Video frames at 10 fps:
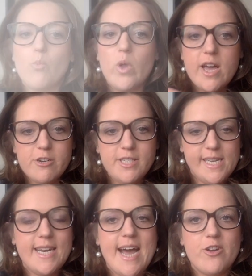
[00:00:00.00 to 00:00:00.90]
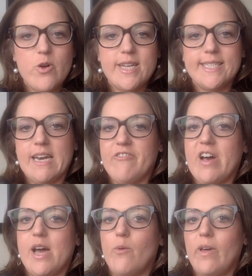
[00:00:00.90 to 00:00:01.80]
We understand how to
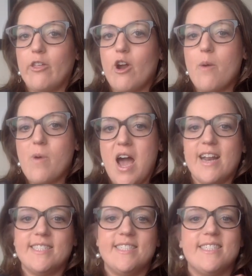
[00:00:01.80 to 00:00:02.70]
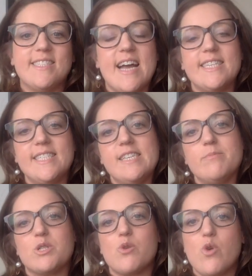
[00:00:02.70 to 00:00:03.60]
identify whether our product and design
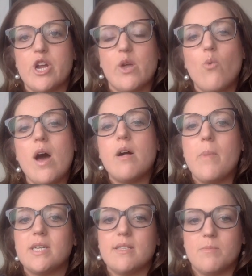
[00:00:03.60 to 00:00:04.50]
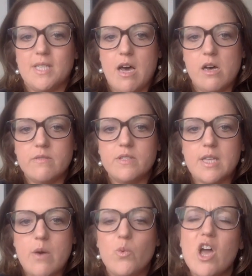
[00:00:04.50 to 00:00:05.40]
teams are working well amongst themselves,
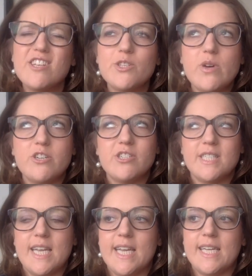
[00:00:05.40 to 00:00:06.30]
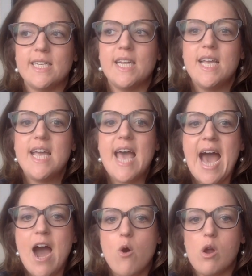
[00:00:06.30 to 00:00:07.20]
and we also understand
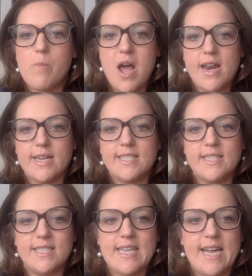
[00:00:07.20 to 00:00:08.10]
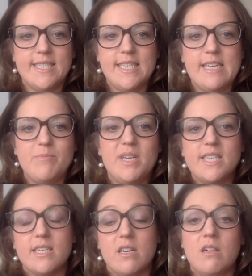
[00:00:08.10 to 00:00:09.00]
how our product and design team
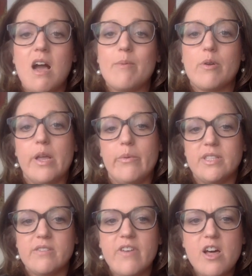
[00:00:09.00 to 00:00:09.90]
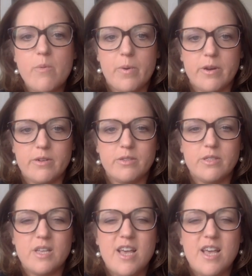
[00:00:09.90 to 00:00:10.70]
need to collaborate with developers.